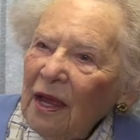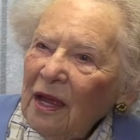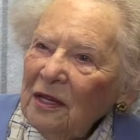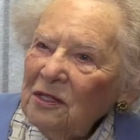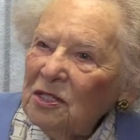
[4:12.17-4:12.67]

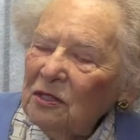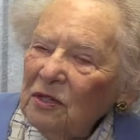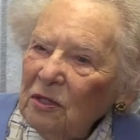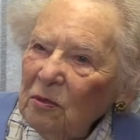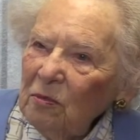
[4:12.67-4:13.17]
And
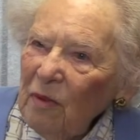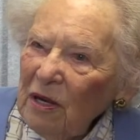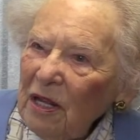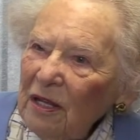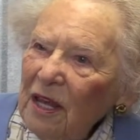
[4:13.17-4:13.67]
the
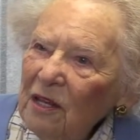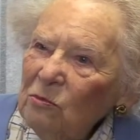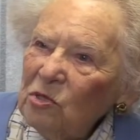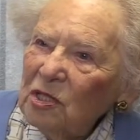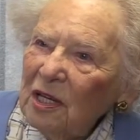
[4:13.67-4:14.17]
money
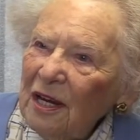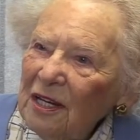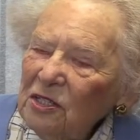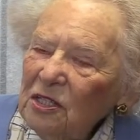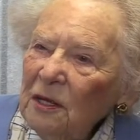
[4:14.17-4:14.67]
again was
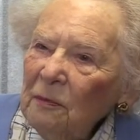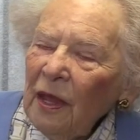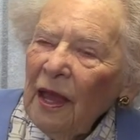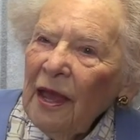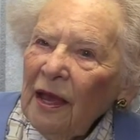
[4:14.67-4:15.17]
collected.
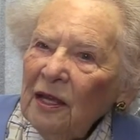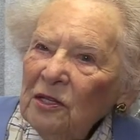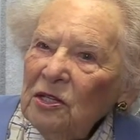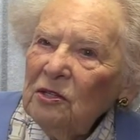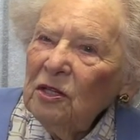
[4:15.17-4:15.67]

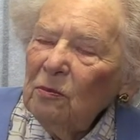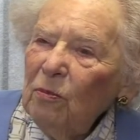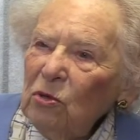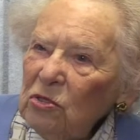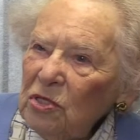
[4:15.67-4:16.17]
And the
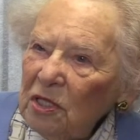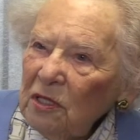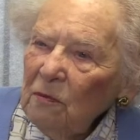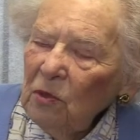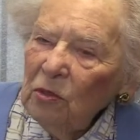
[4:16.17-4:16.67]

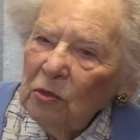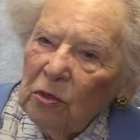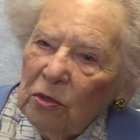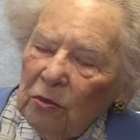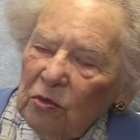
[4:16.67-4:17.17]
builder
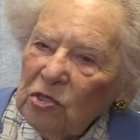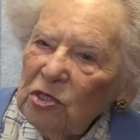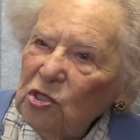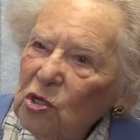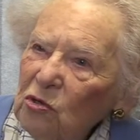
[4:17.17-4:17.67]
was
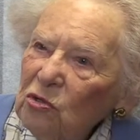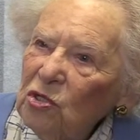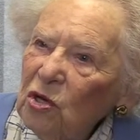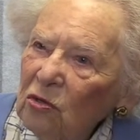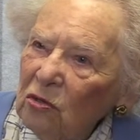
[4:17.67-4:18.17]
John
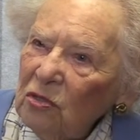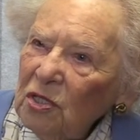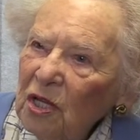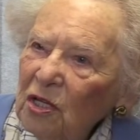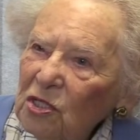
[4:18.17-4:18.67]
Donald,
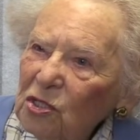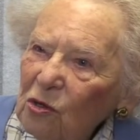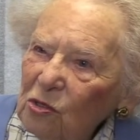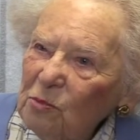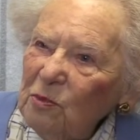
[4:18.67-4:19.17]
a
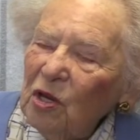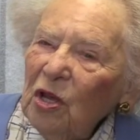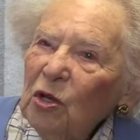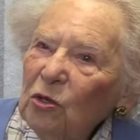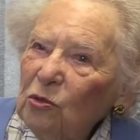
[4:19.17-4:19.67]
Scotsman,
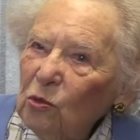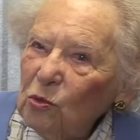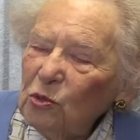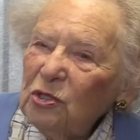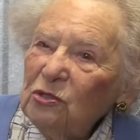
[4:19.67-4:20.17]
who'd
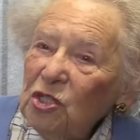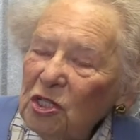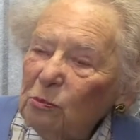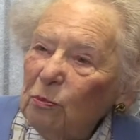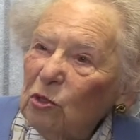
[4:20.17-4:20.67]
also
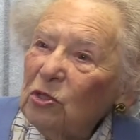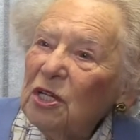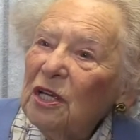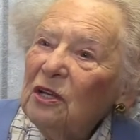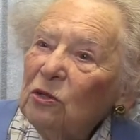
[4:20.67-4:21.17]
just built
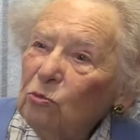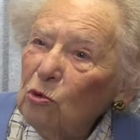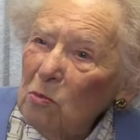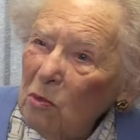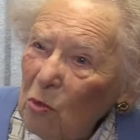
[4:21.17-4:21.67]
the
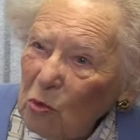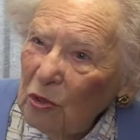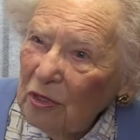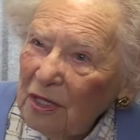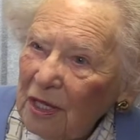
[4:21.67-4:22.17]
war
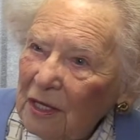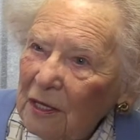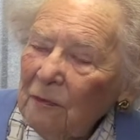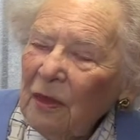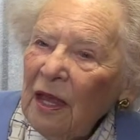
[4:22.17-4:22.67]
memorial
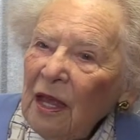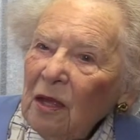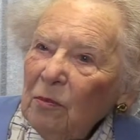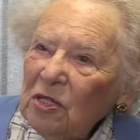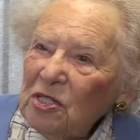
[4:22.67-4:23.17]
here.
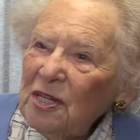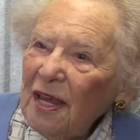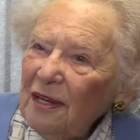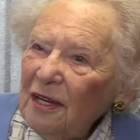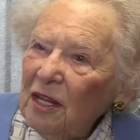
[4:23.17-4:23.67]
But
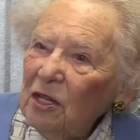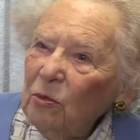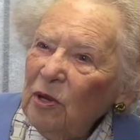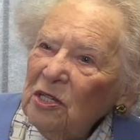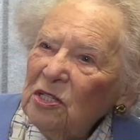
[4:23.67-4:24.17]
sadly, he
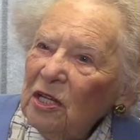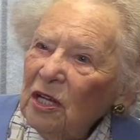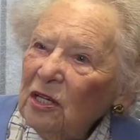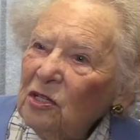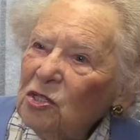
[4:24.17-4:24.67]
went
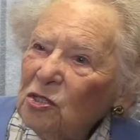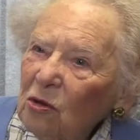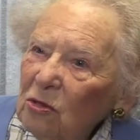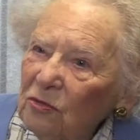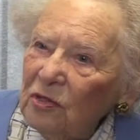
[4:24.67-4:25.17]

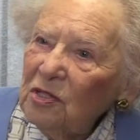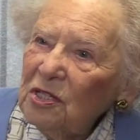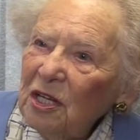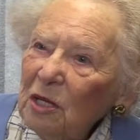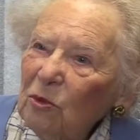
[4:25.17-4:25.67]
insolvent
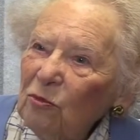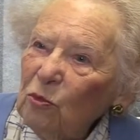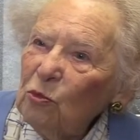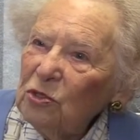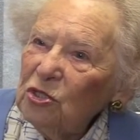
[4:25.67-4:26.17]

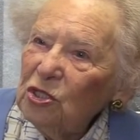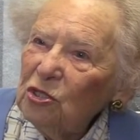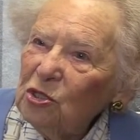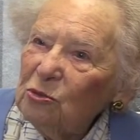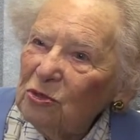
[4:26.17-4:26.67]
before the
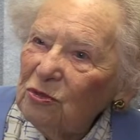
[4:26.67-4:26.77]
church